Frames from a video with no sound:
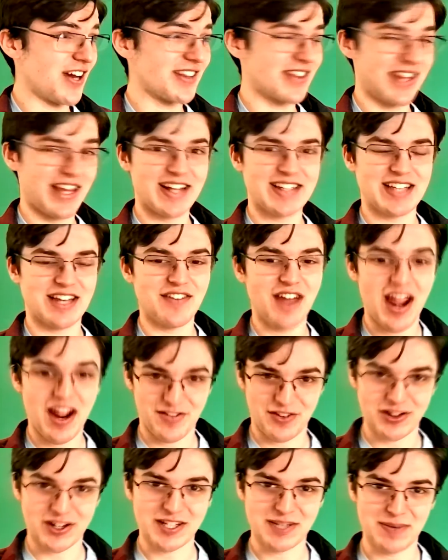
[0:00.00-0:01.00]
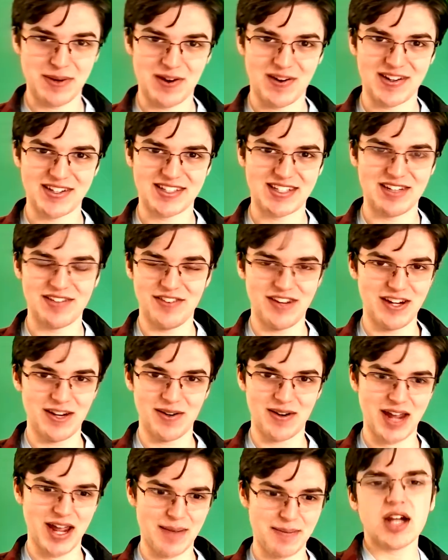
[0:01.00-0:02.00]
things I've ever experienced in a video
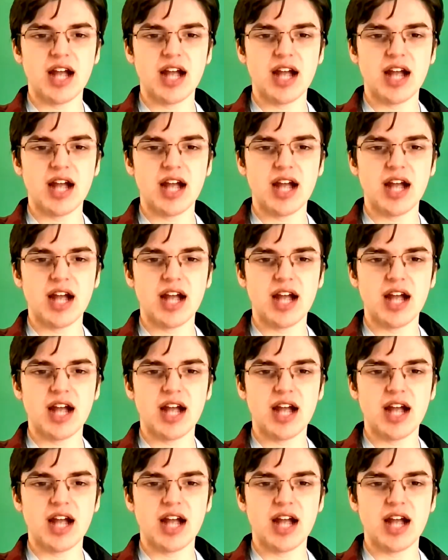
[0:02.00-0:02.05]
game.